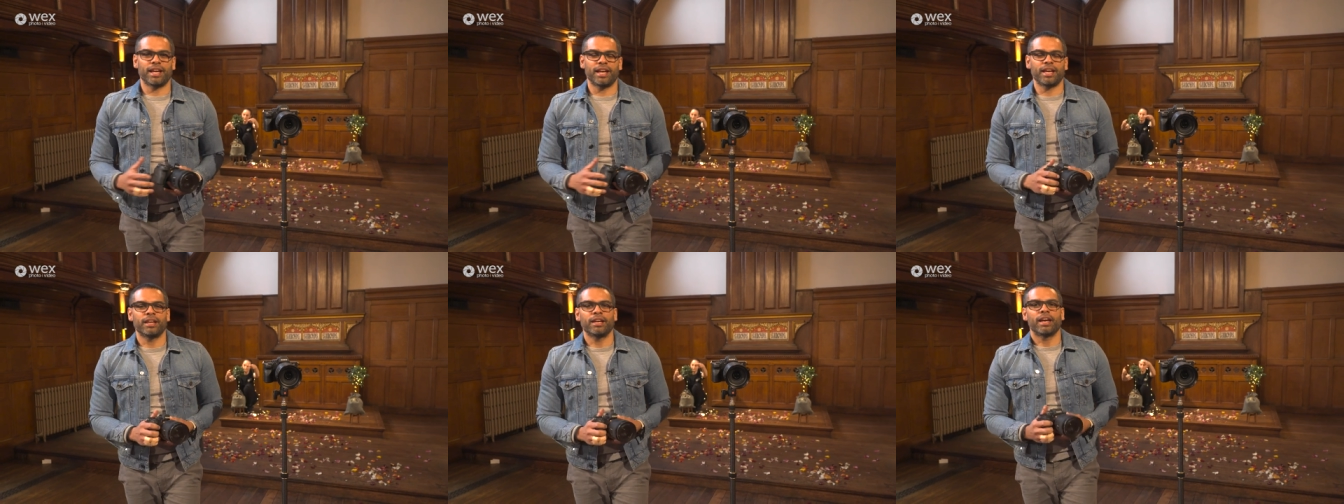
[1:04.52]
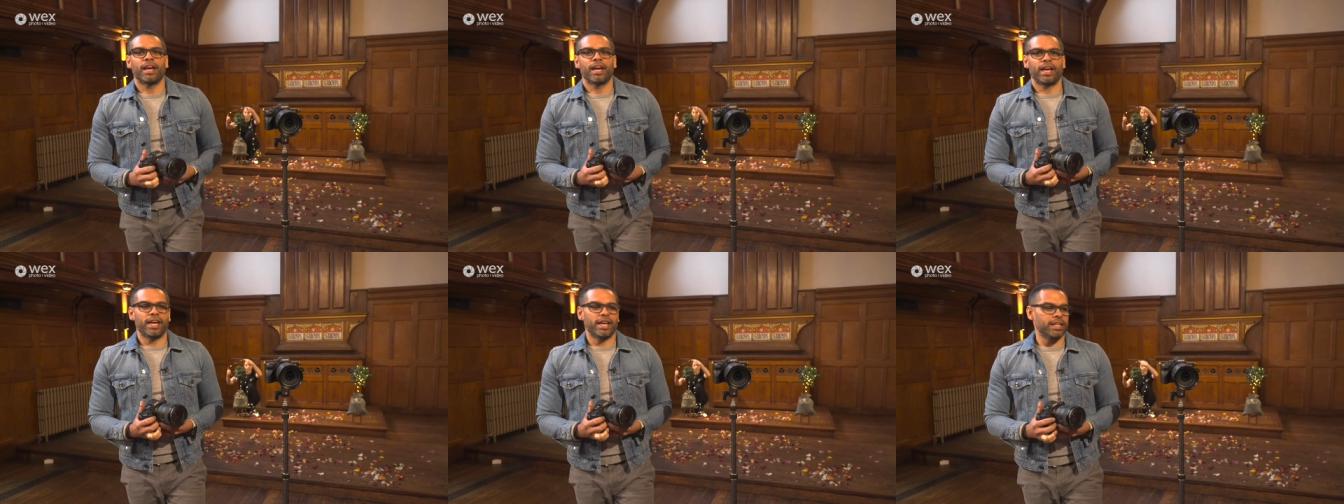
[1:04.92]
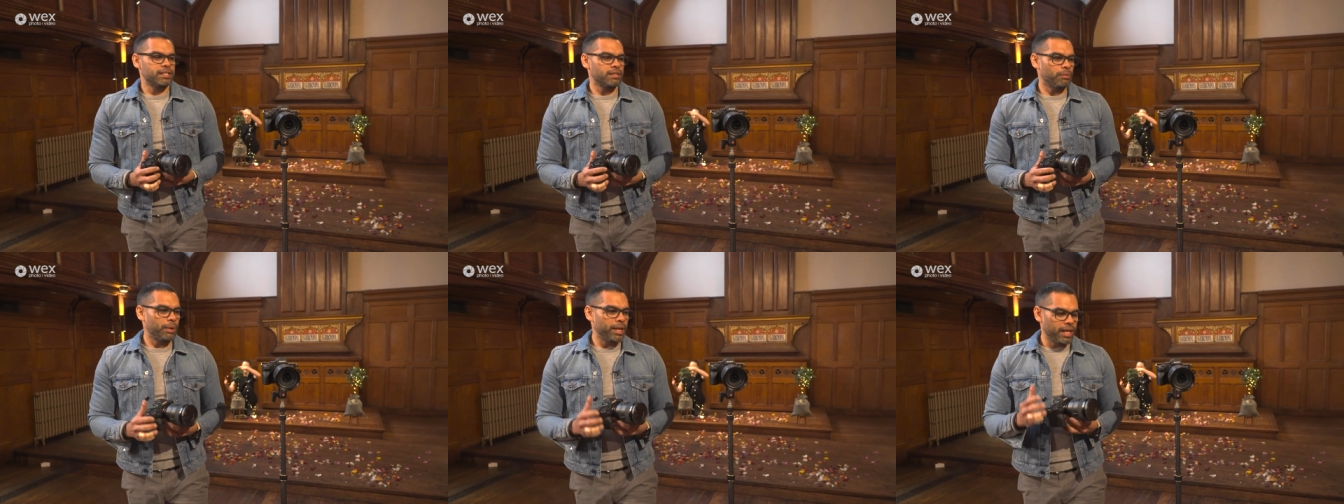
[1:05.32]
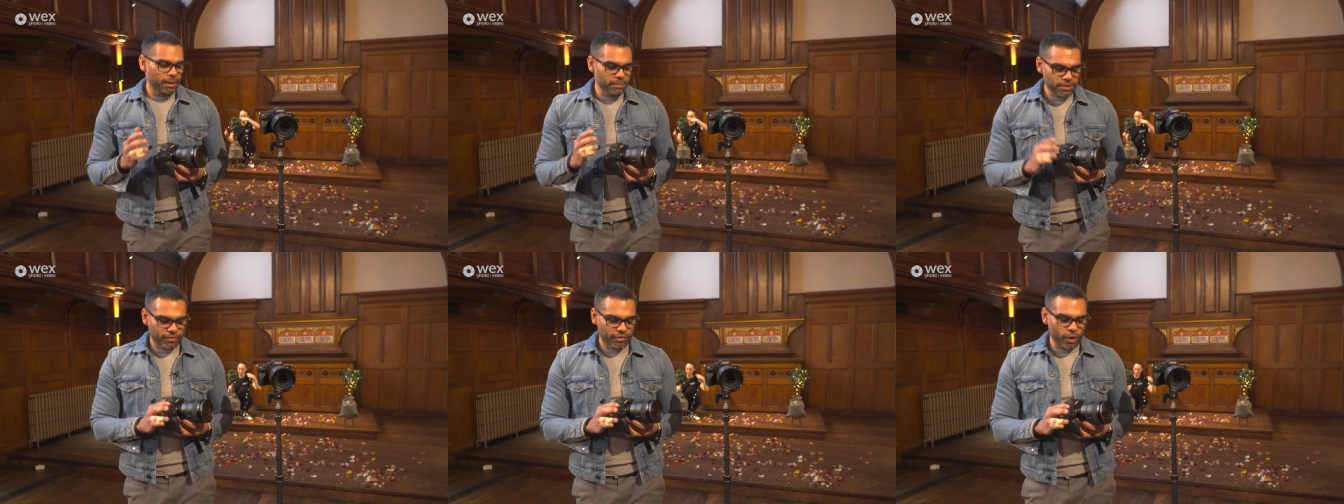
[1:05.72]
day is when it
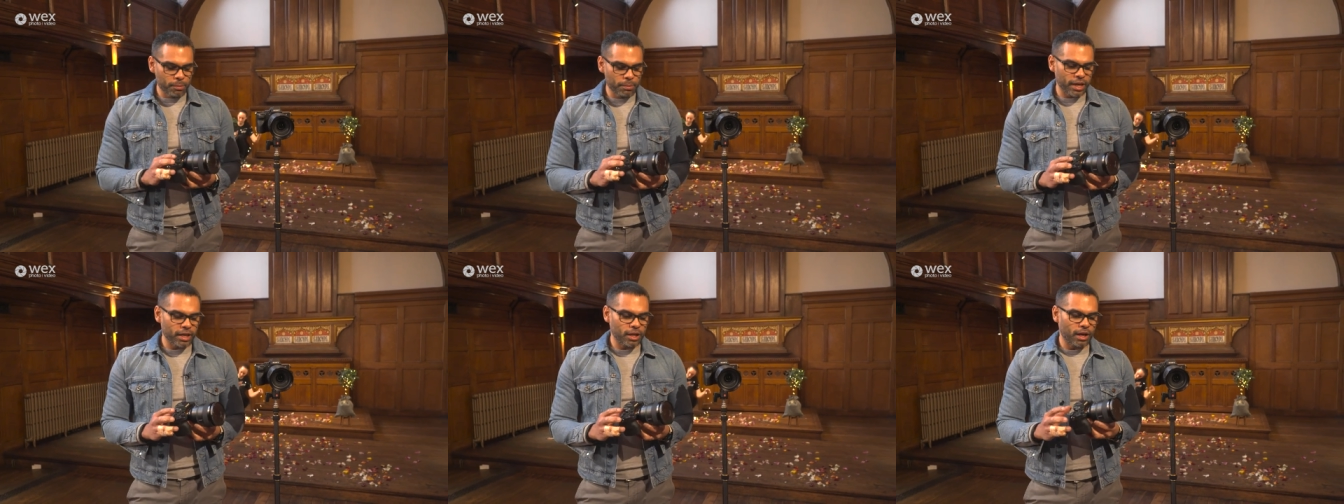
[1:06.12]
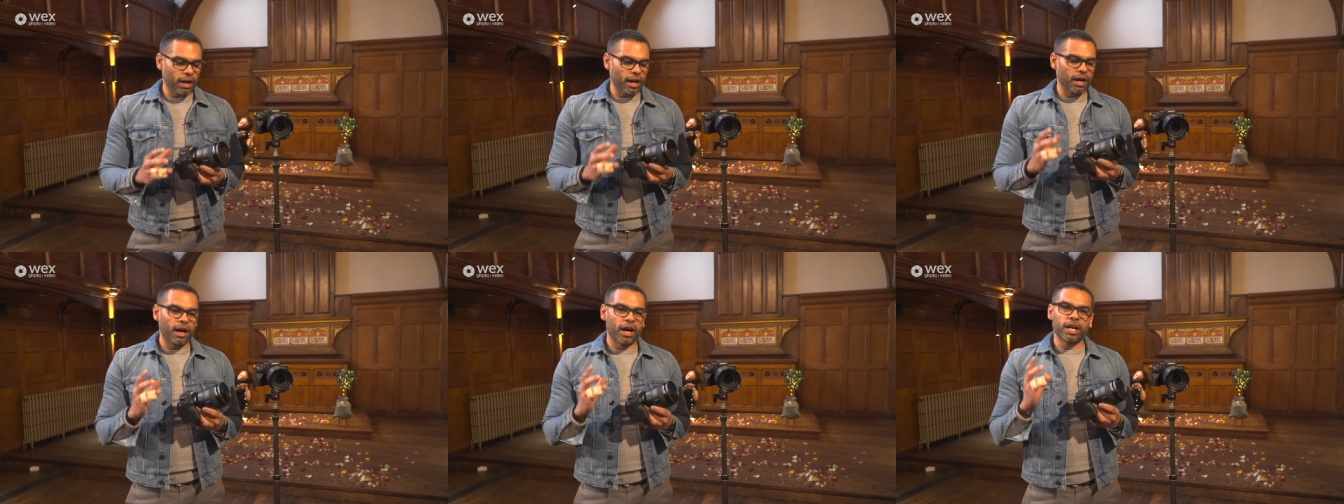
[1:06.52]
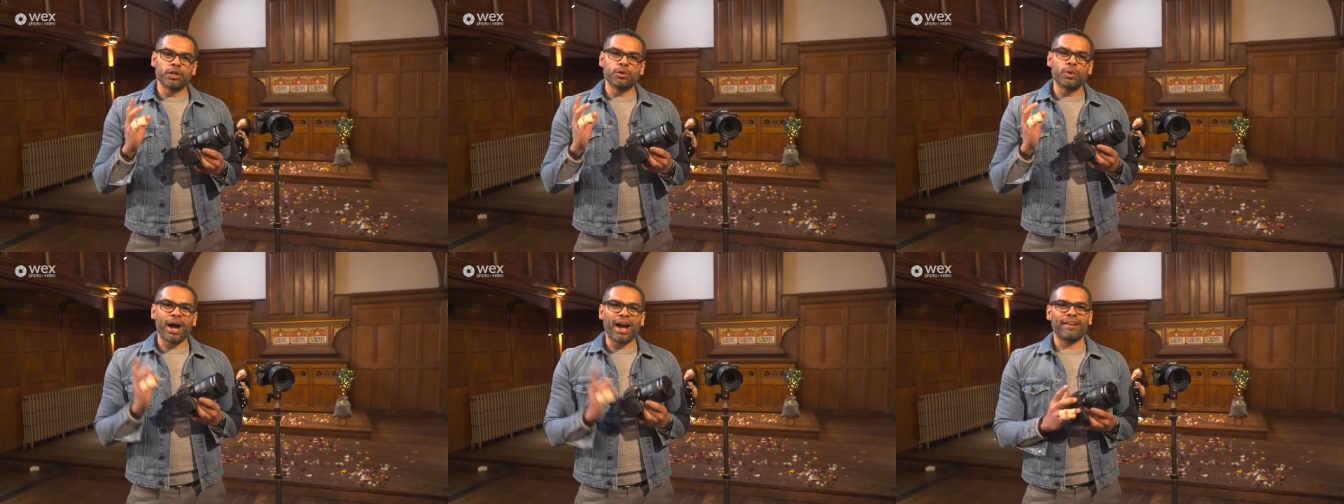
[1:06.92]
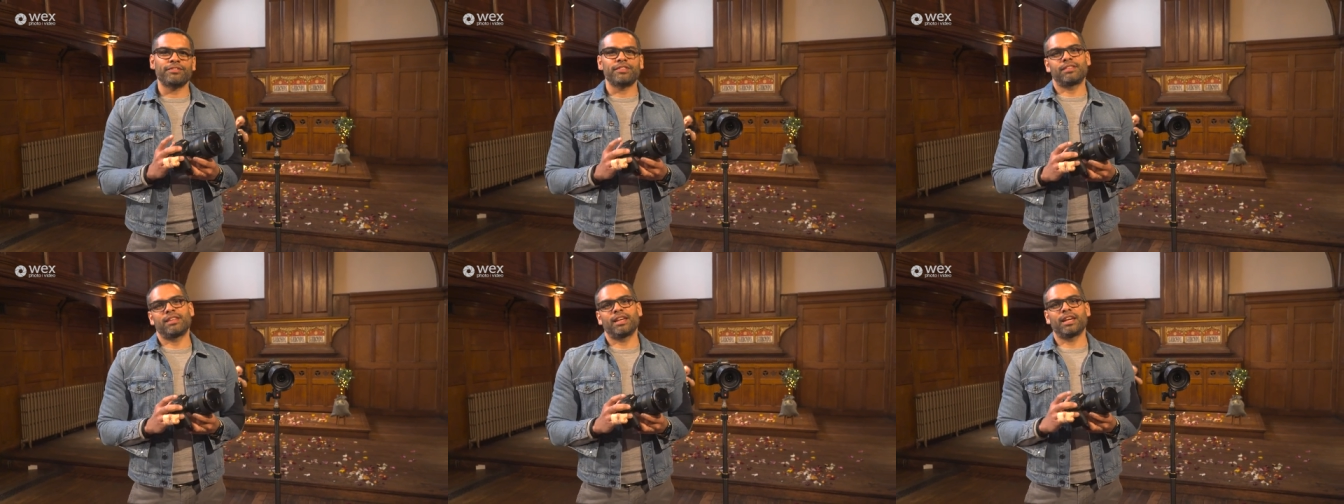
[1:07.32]
comes to filming, uh, you have
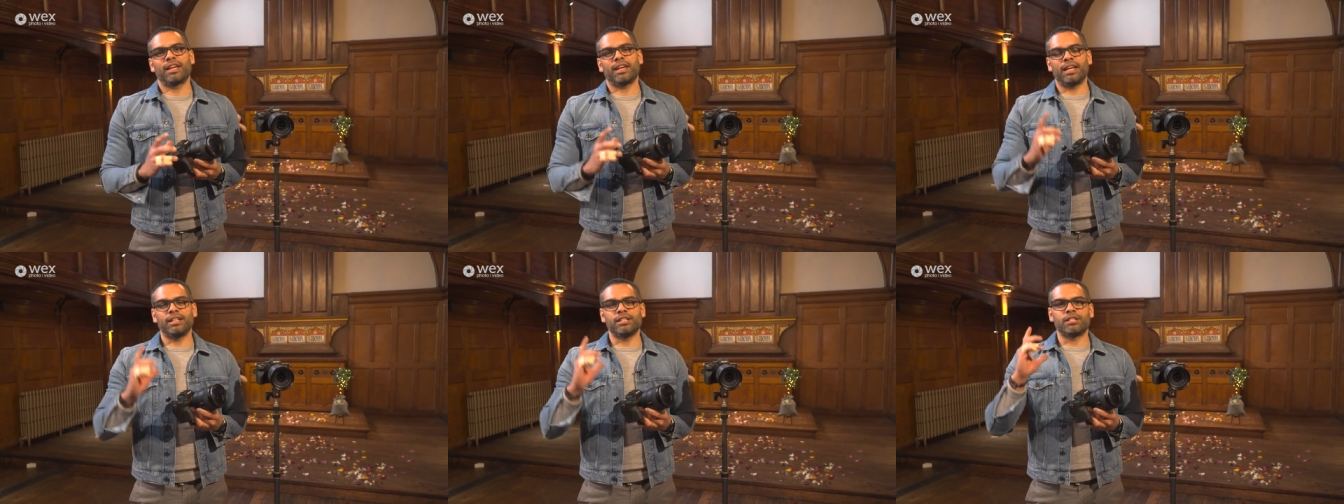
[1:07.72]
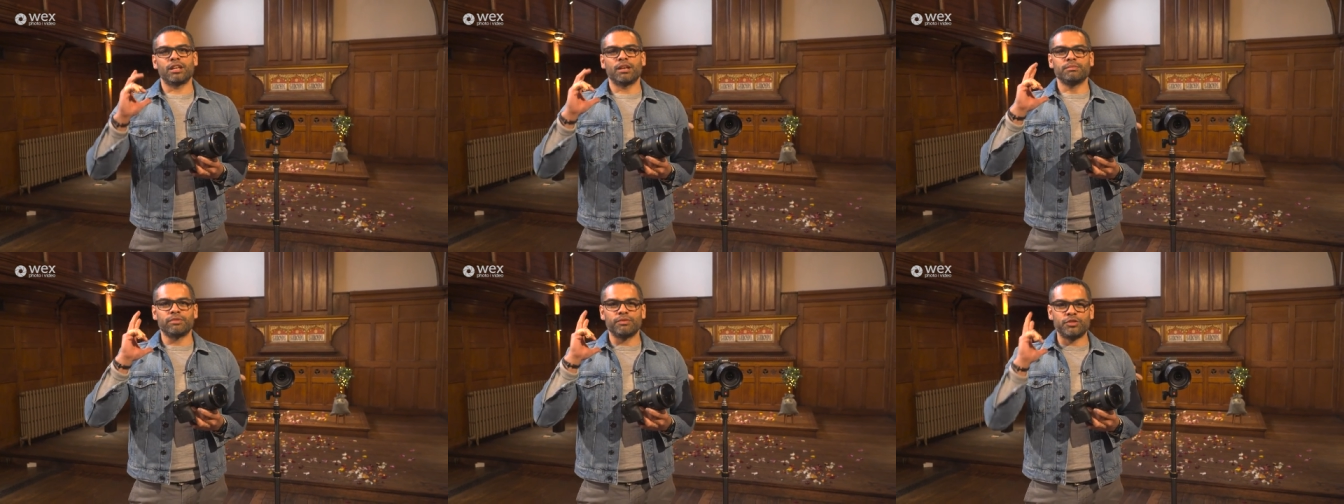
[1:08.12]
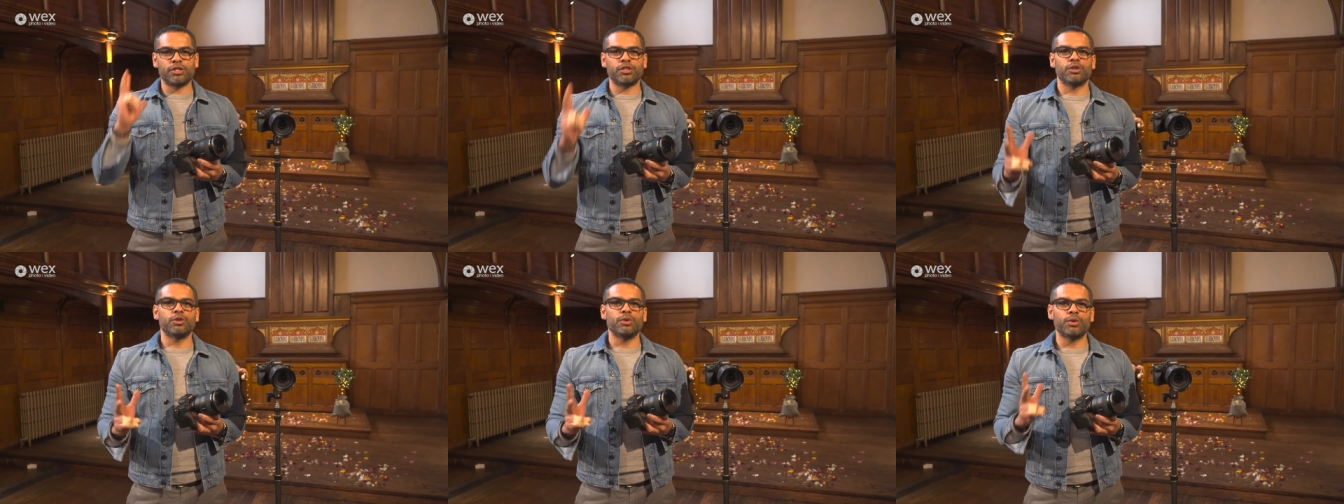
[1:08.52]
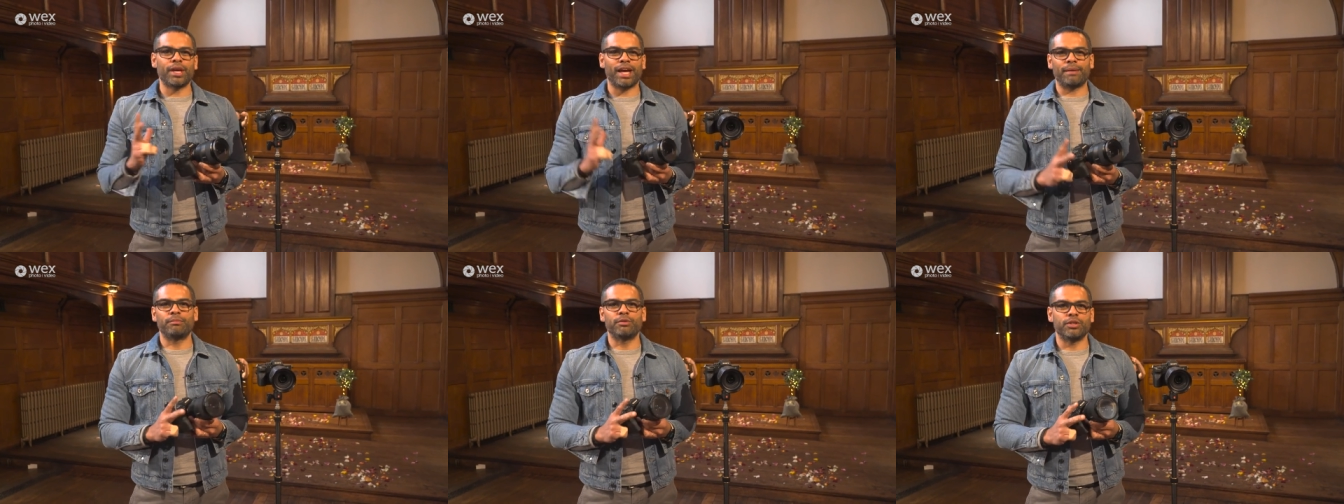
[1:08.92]
to think in terms of two
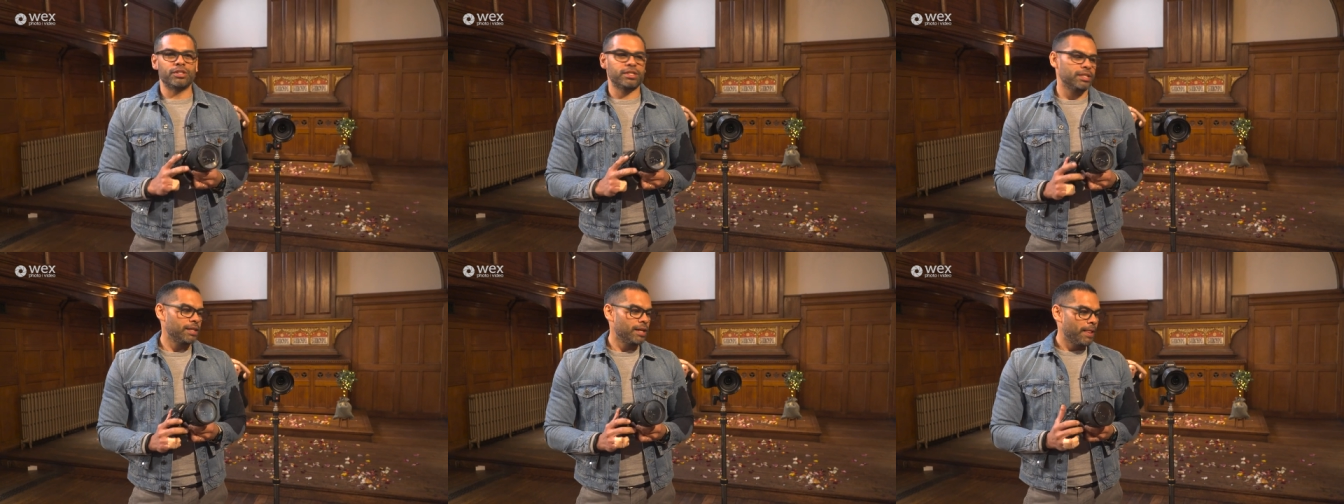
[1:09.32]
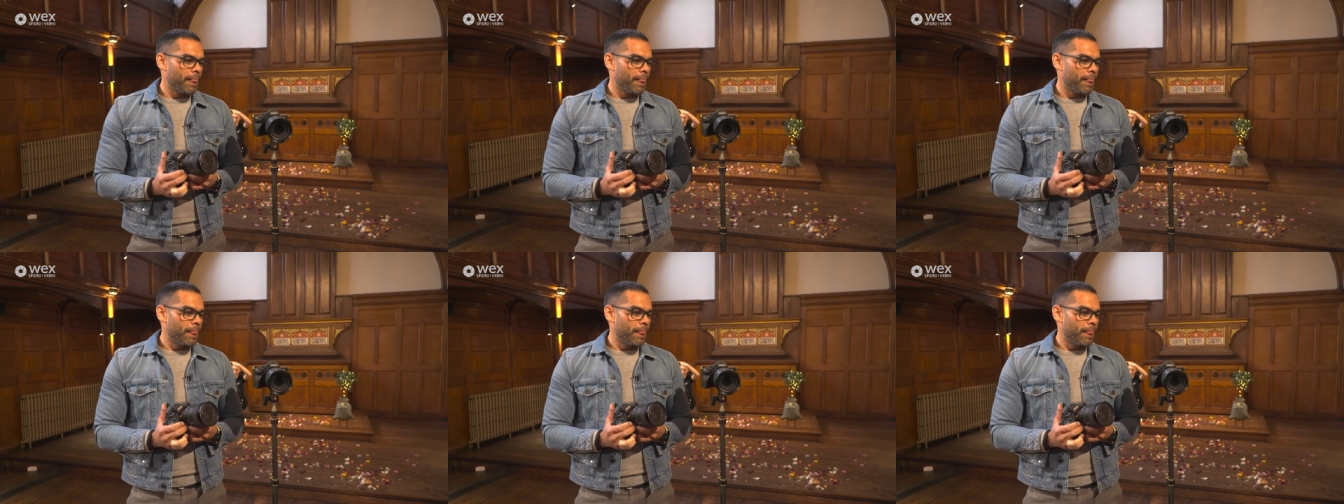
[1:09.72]
cameras.